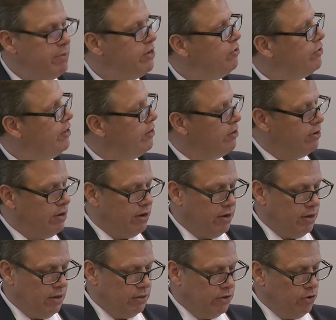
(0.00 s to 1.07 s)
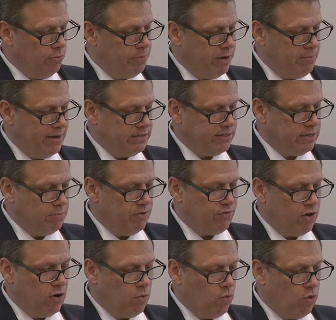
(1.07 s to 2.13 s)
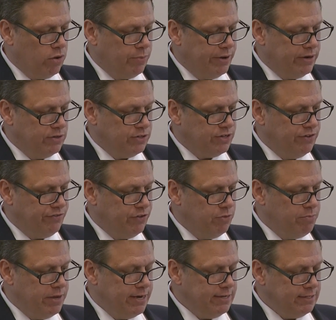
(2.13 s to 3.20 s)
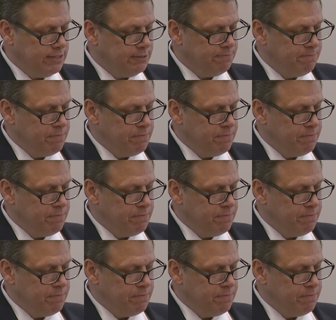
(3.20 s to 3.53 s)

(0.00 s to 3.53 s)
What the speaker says: and you'll hear a little bit about some of our award winners in a few minutes.